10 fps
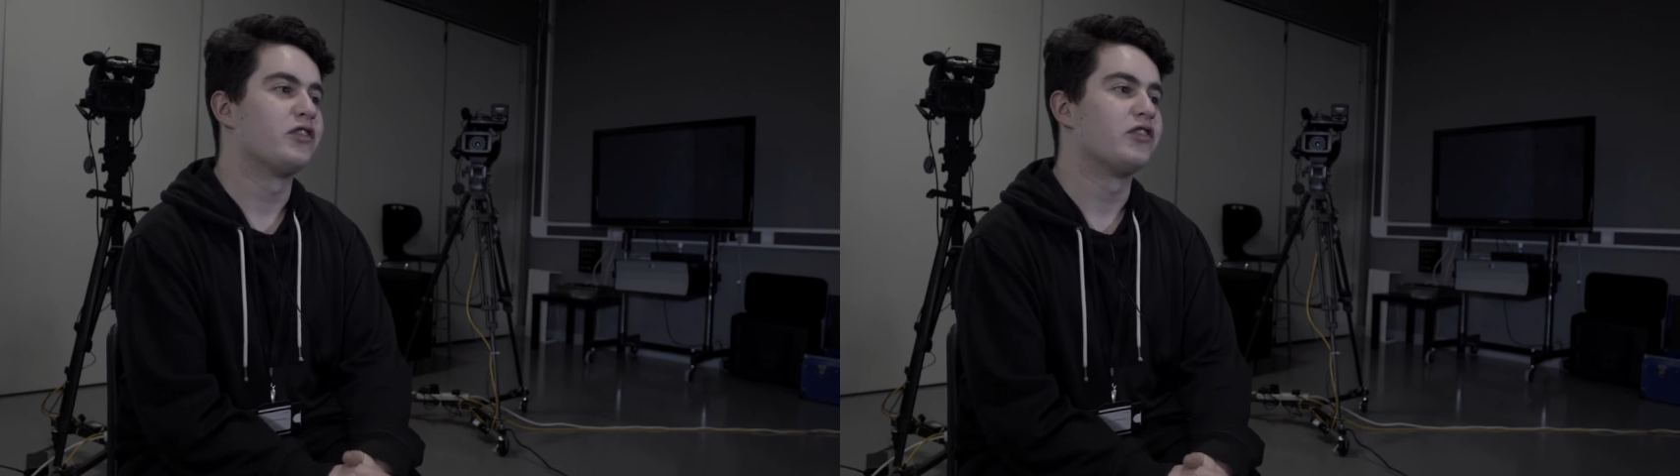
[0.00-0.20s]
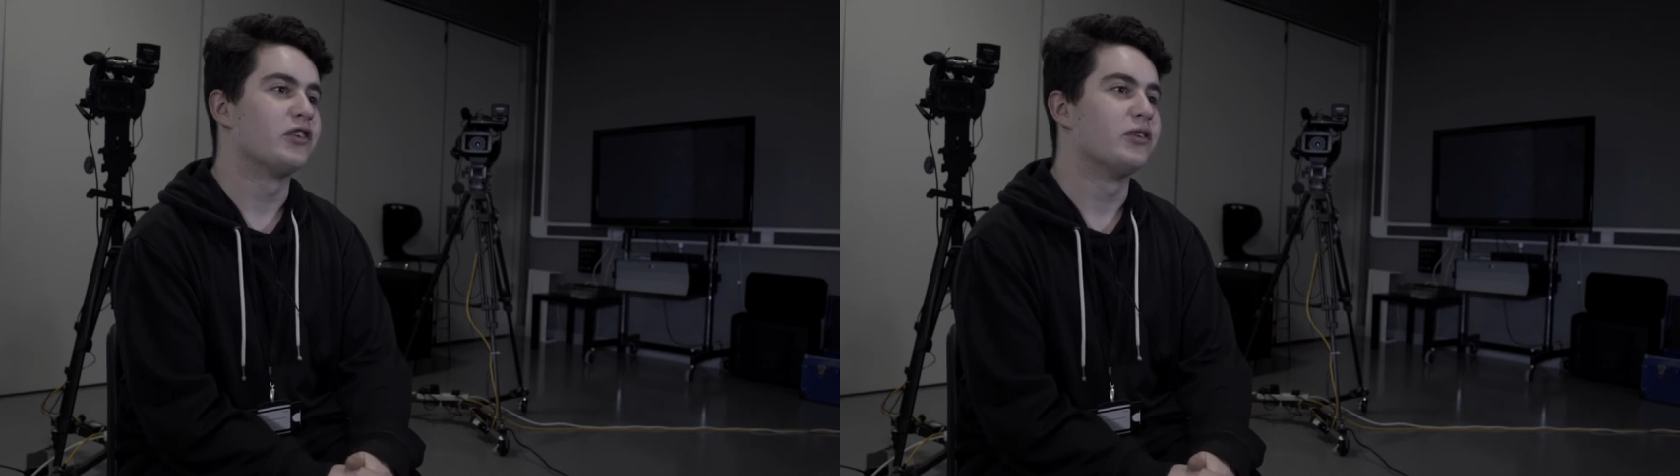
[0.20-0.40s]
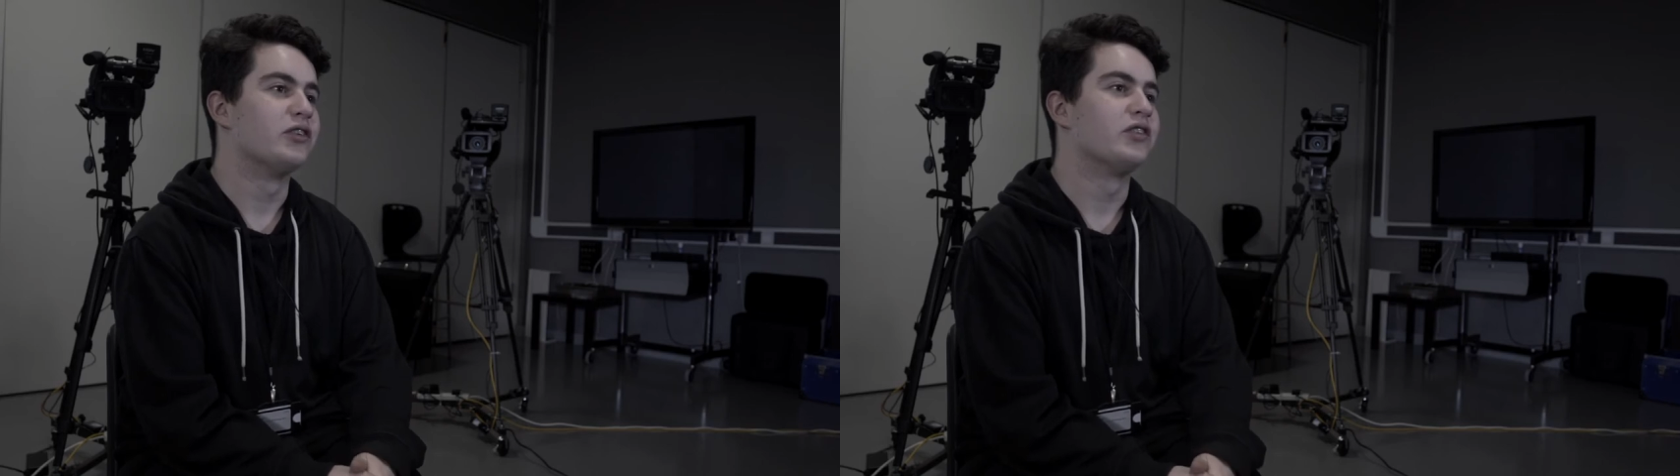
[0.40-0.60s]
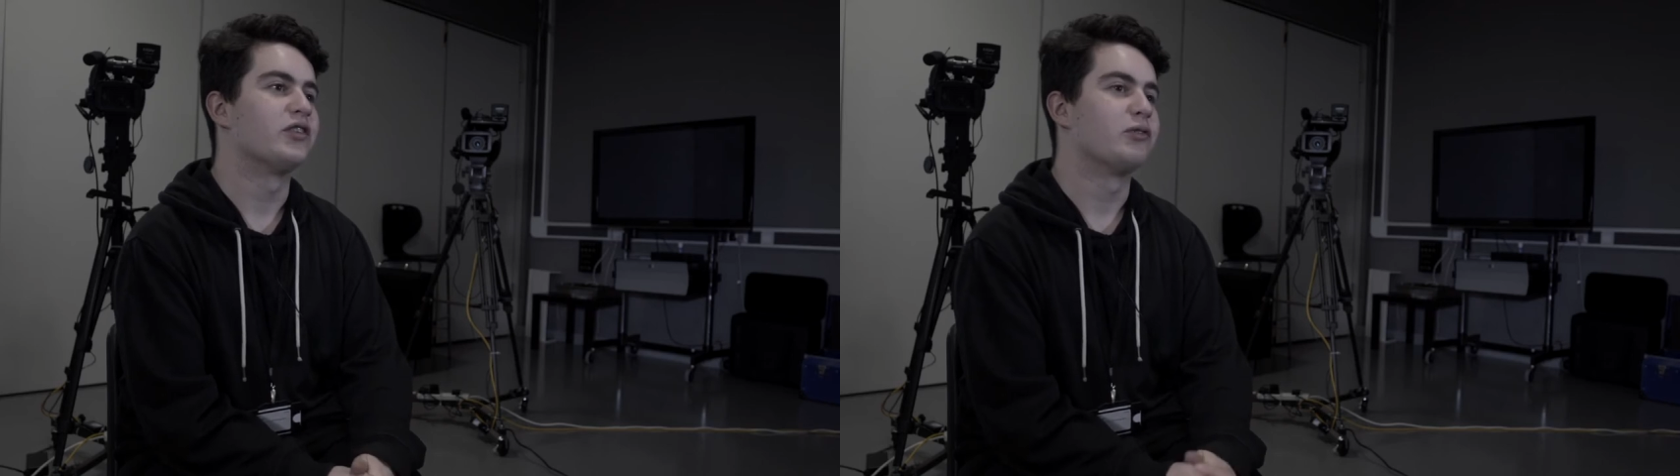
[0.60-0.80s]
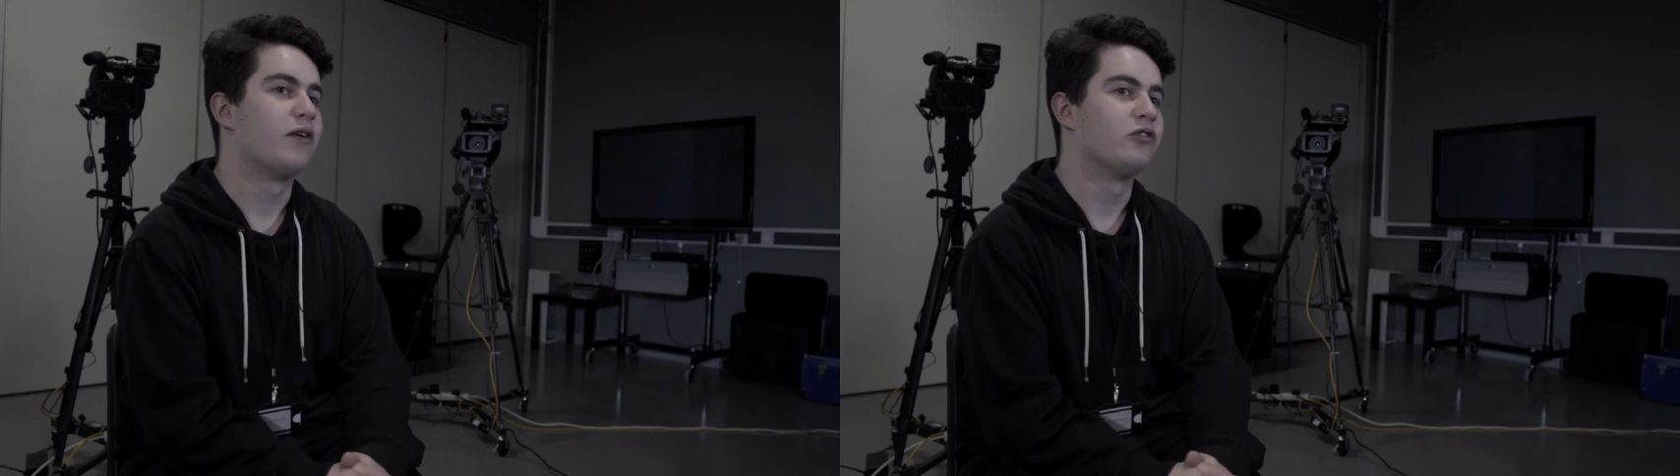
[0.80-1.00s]
to
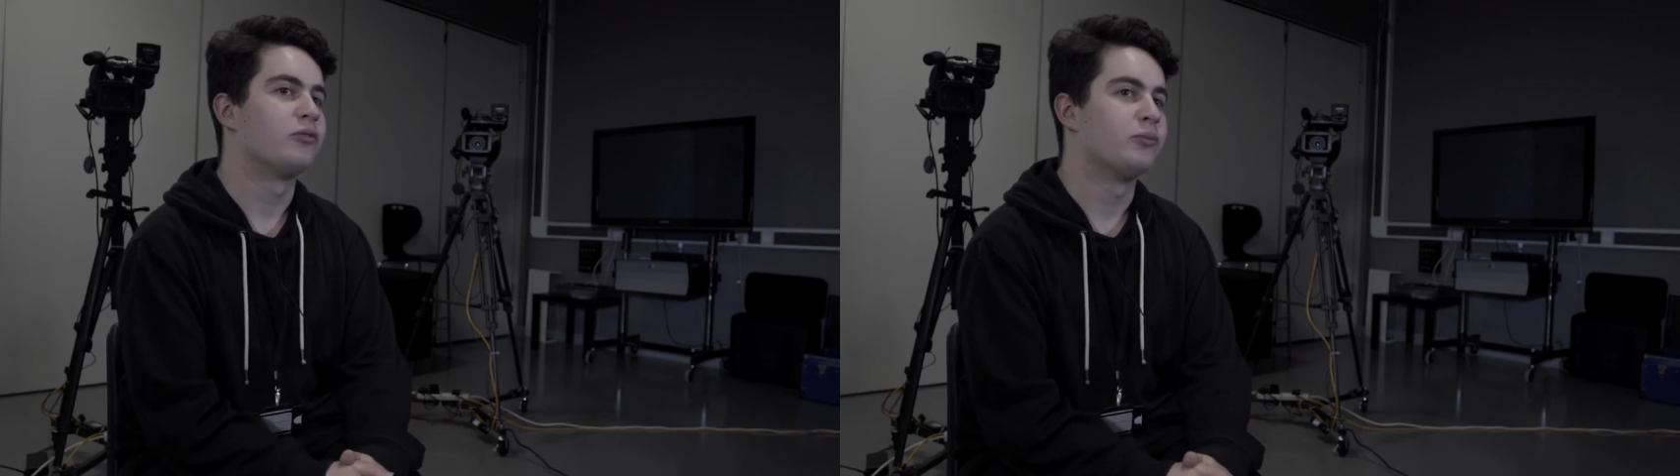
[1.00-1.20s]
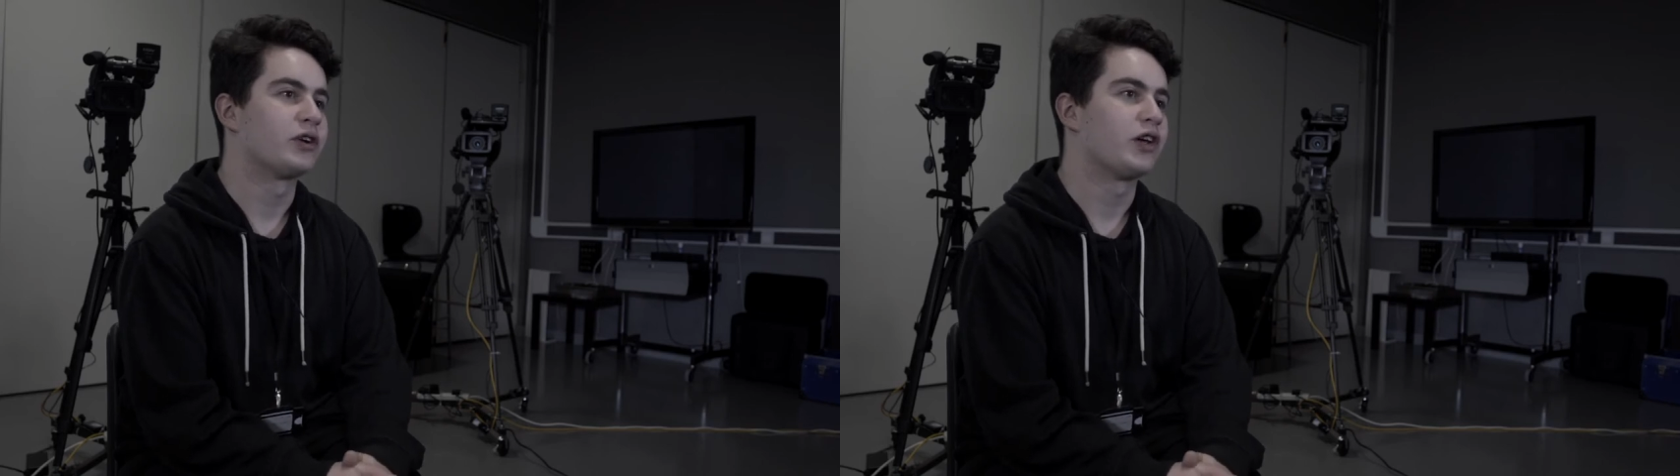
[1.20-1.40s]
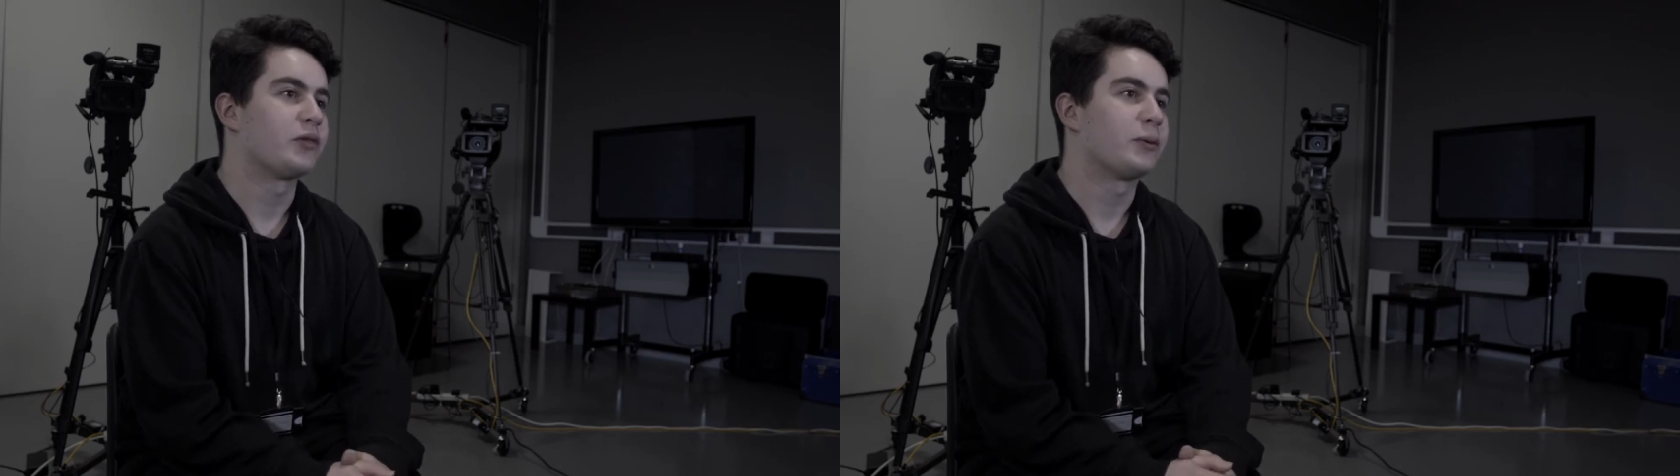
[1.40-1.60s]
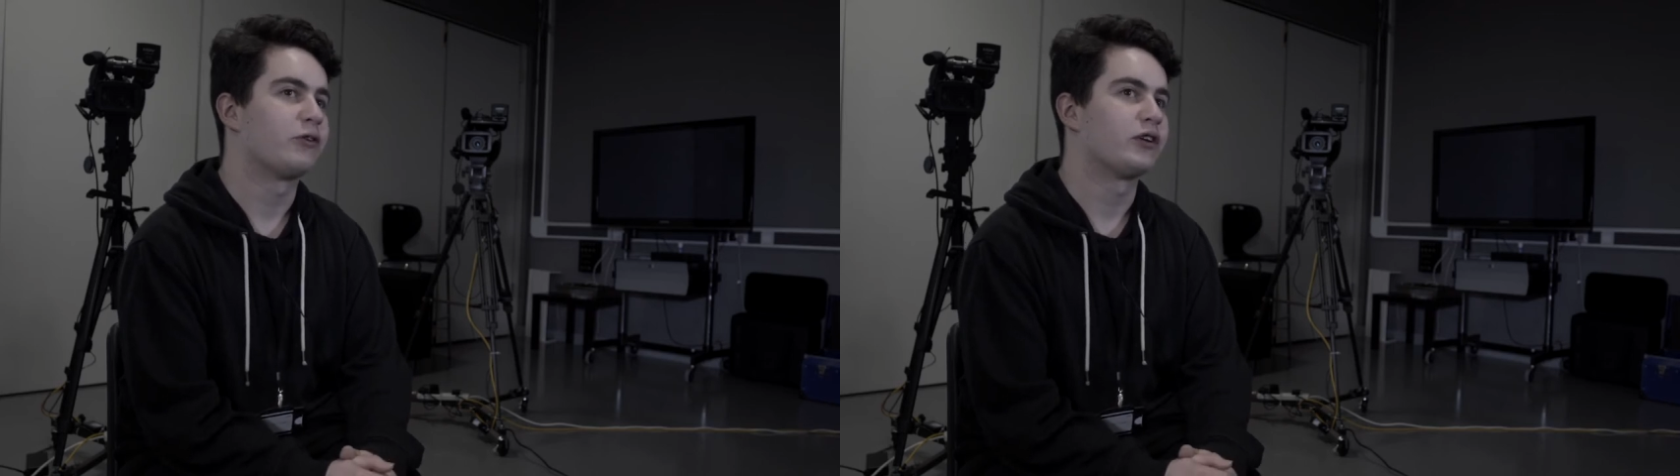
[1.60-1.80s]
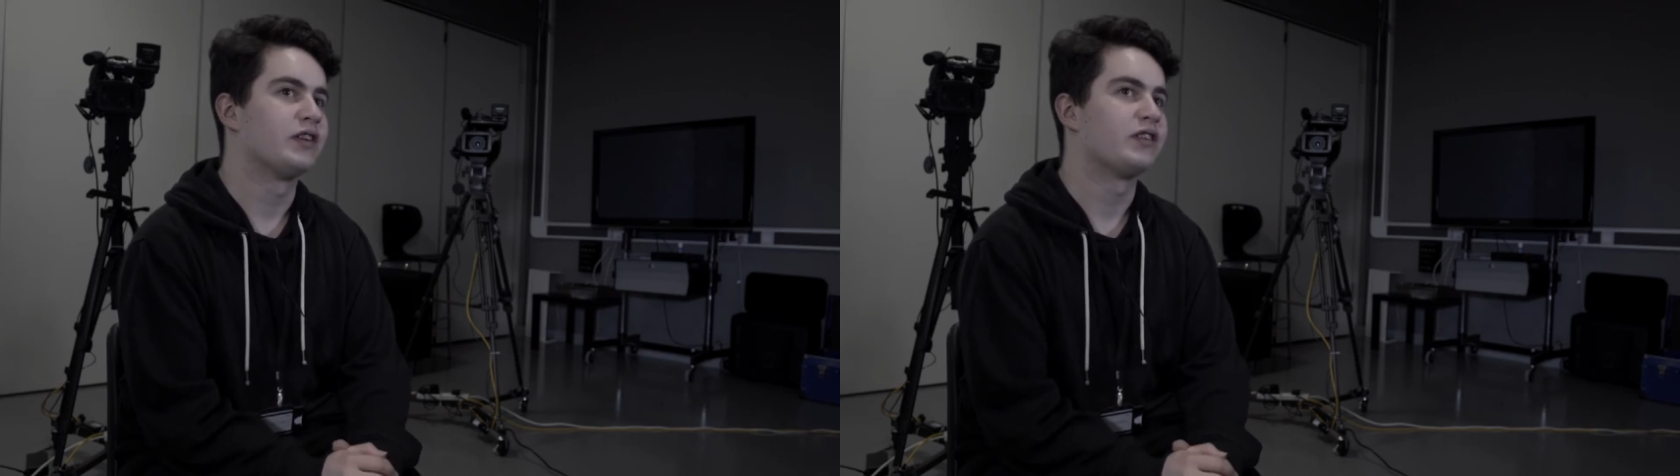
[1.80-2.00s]
students who haven't done work
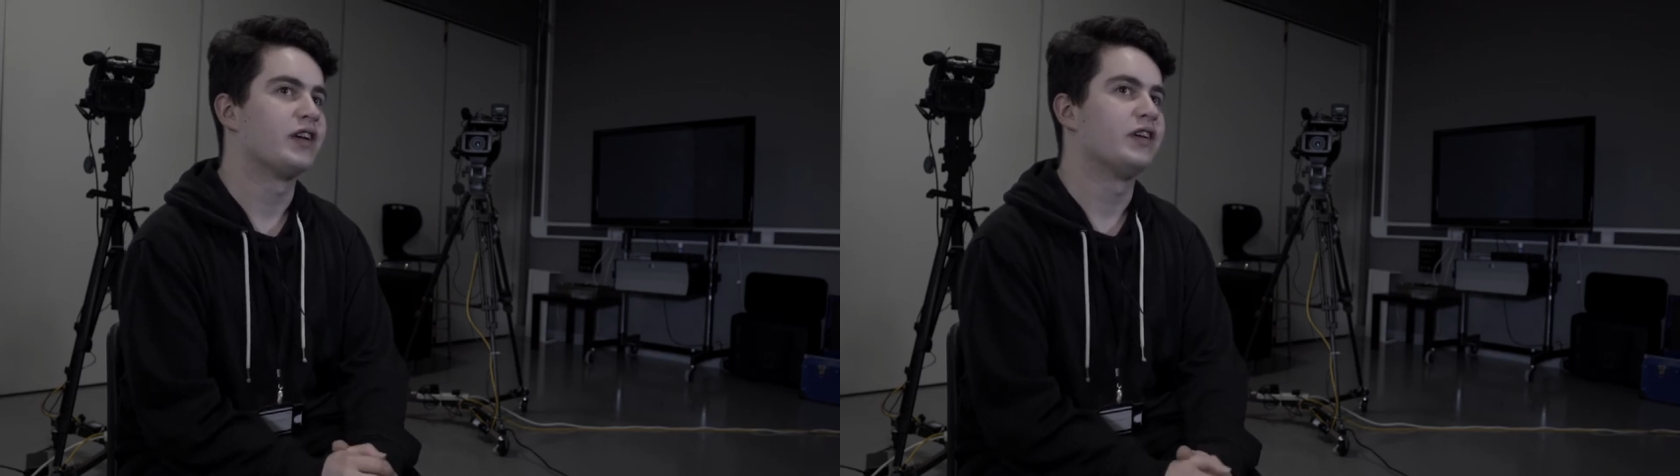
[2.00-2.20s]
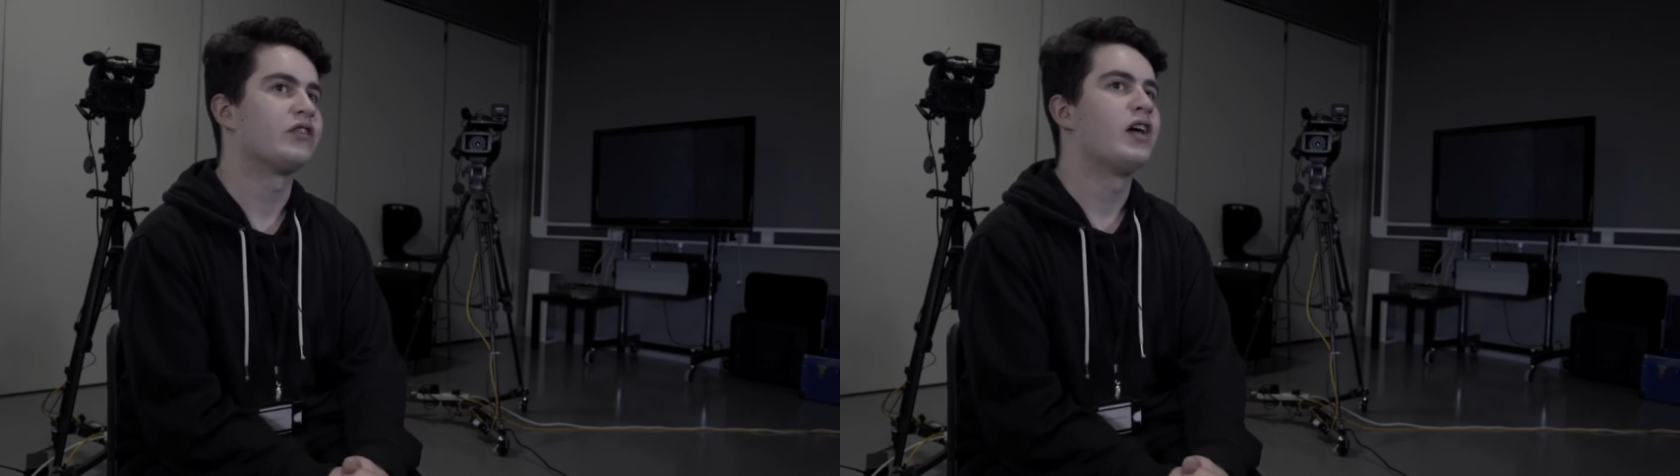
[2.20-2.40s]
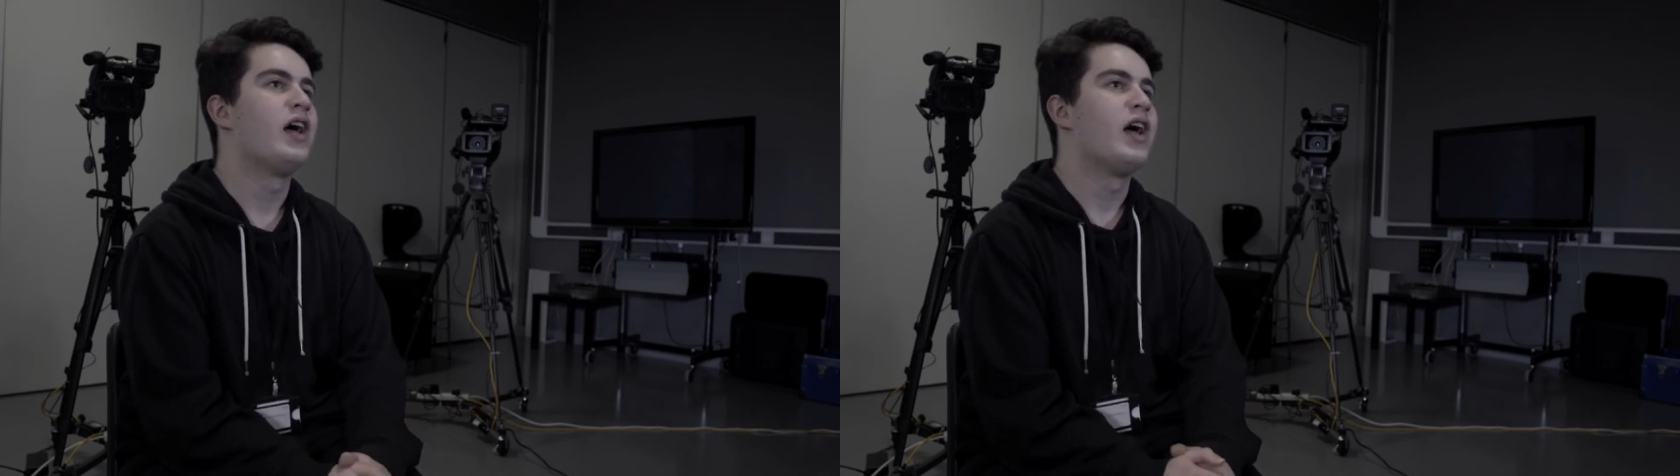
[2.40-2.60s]
experience is,